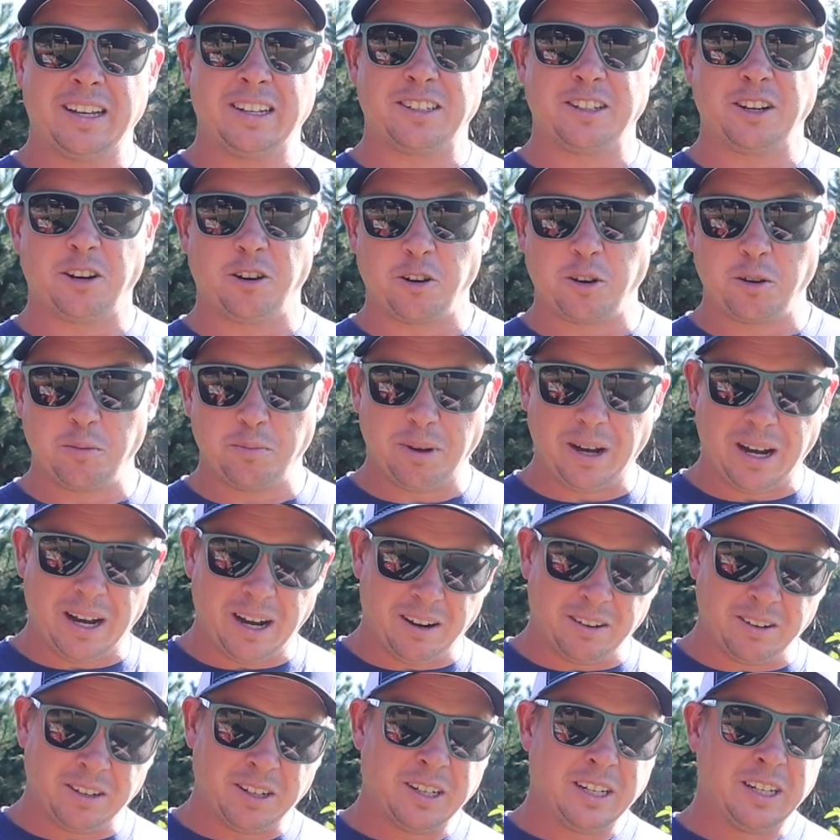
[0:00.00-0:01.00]
talk
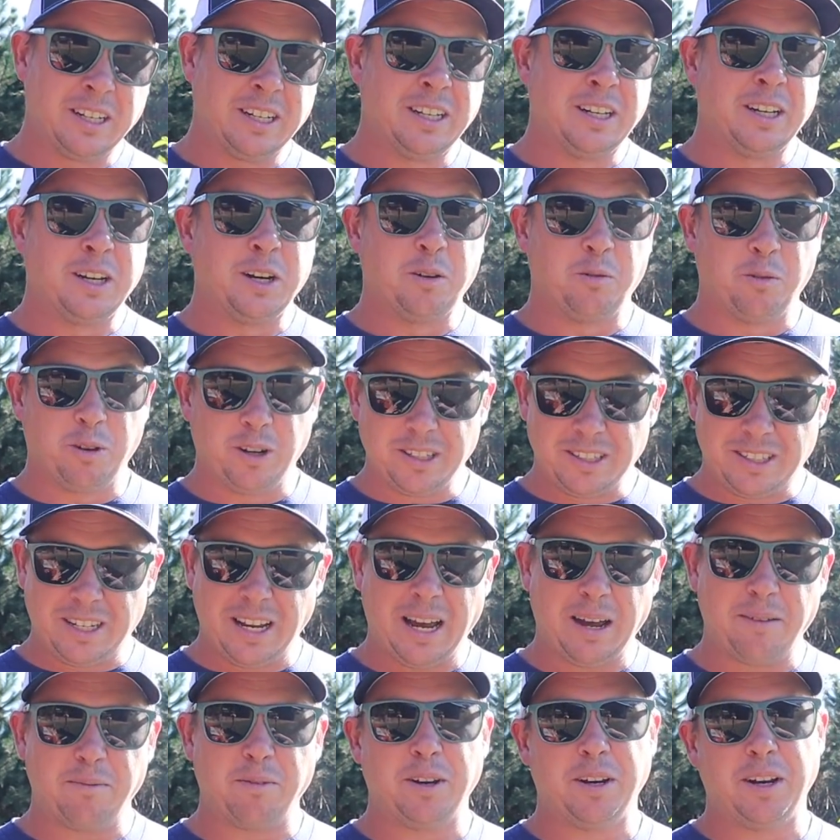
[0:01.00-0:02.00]
about what's
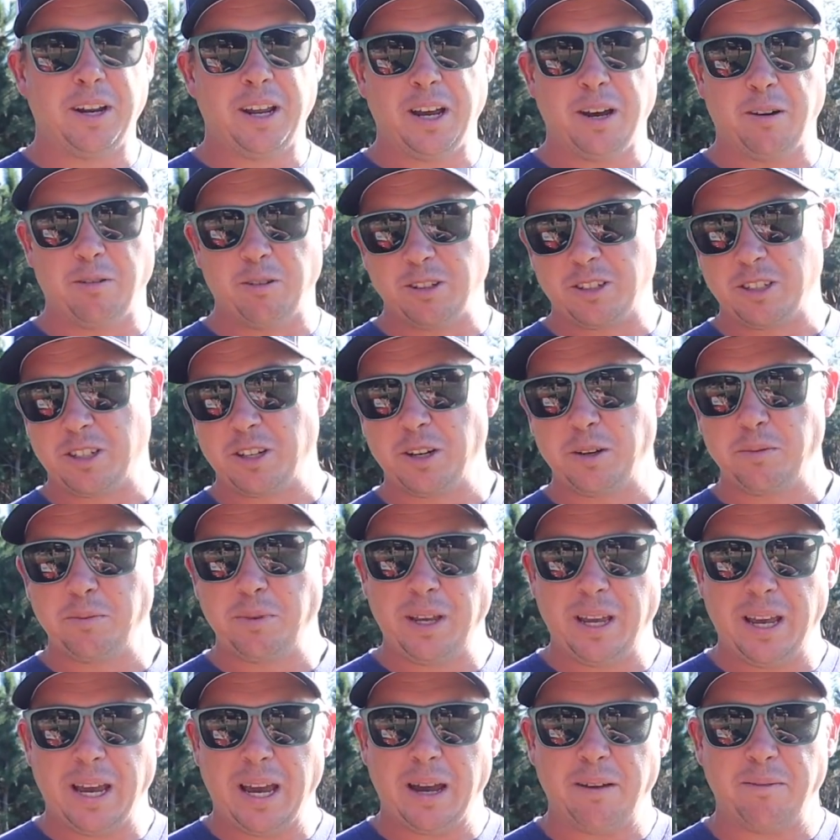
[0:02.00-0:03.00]
happening now, what's going to
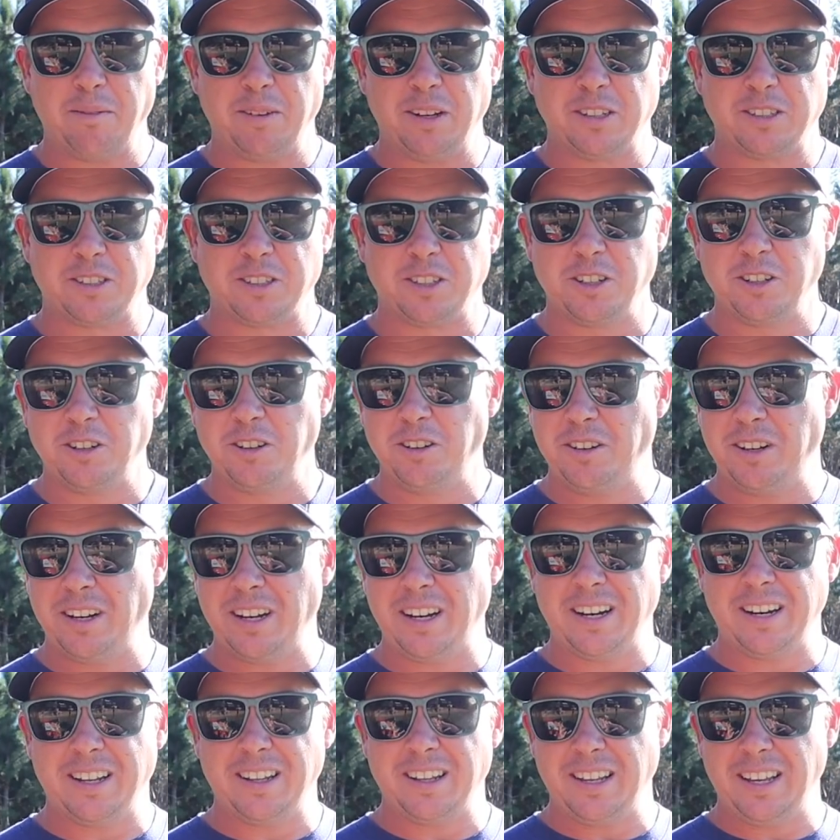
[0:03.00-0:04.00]
be happening soon,
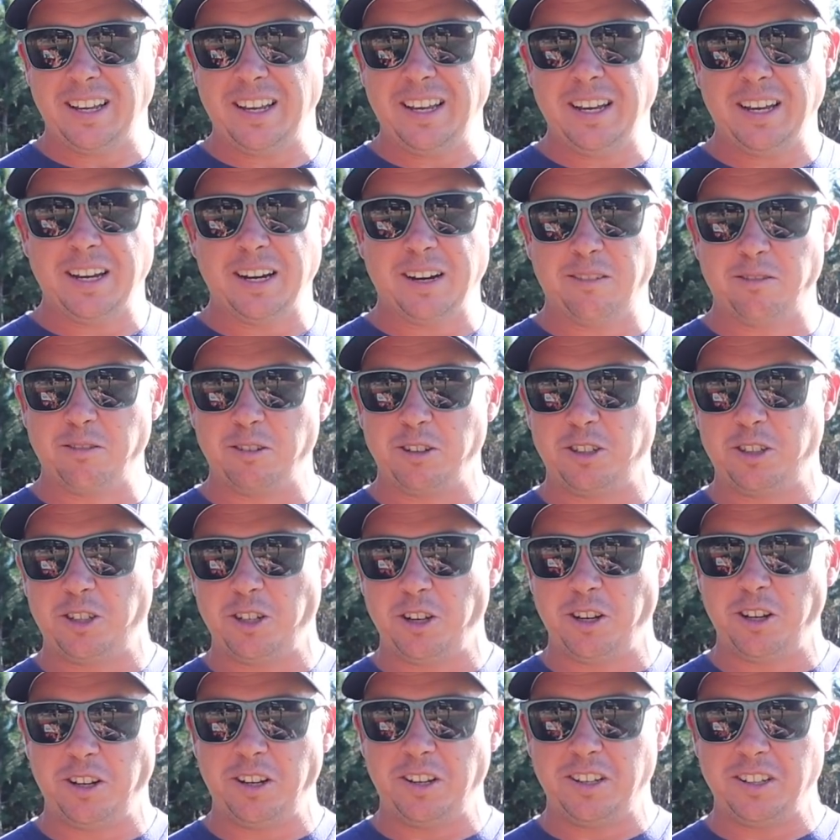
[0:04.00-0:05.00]
and at the end I want to
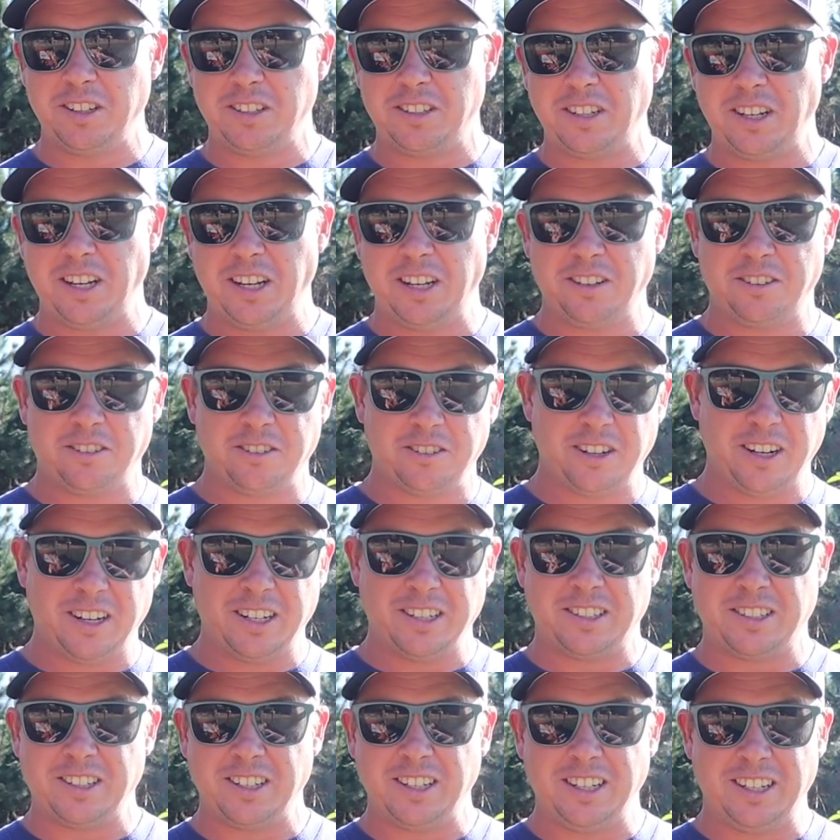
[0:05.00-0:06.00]
show you this
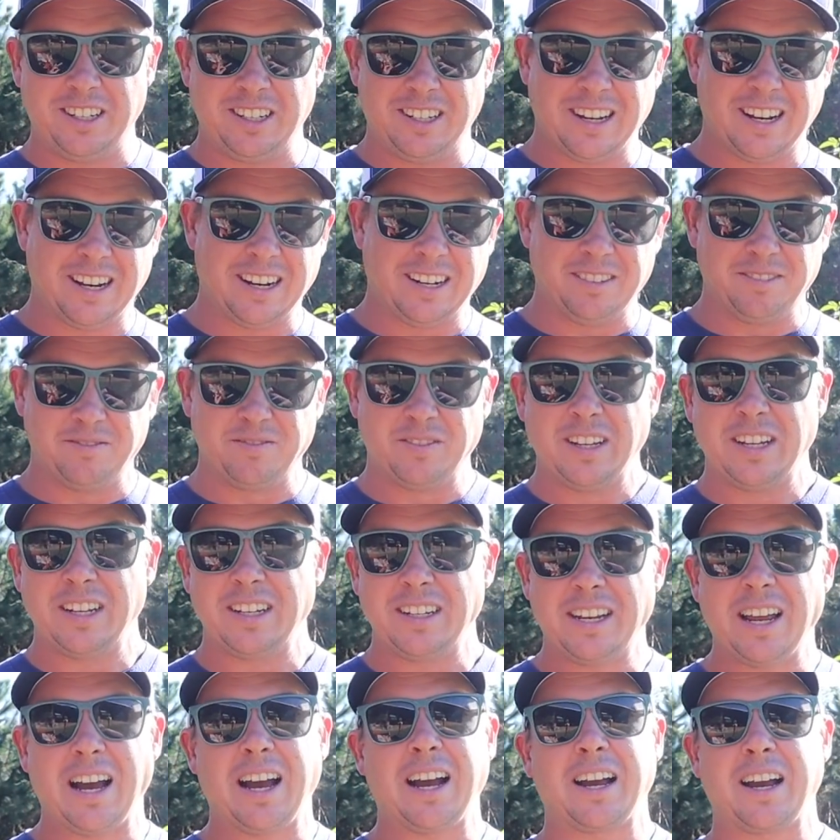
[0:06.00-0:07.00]
interesting kind of
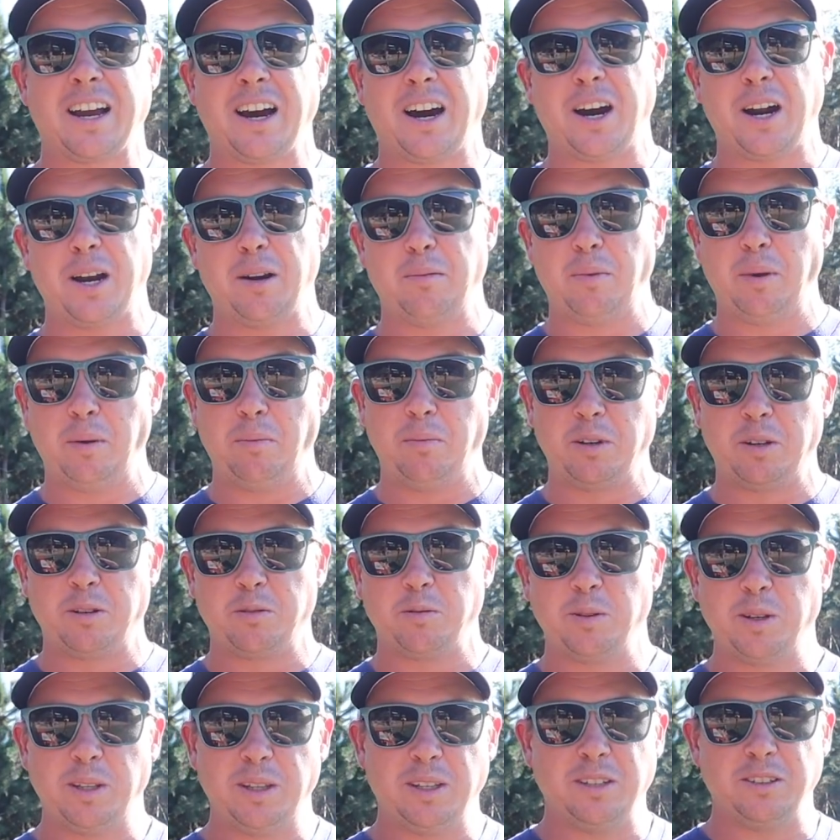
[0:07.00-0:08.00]
dichotomy
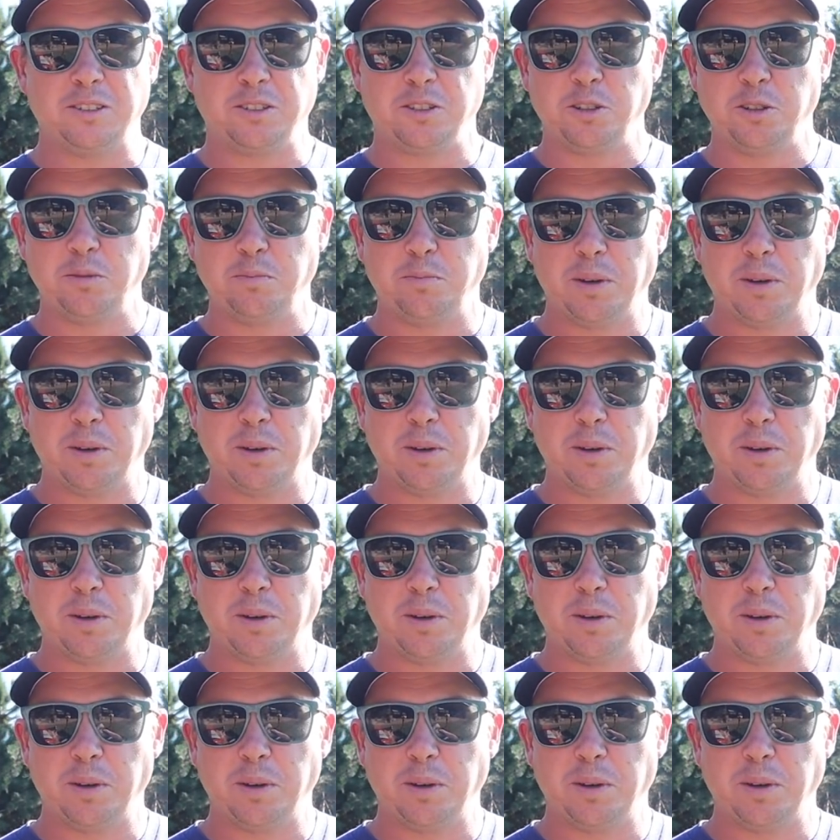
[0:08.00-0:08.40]
between these two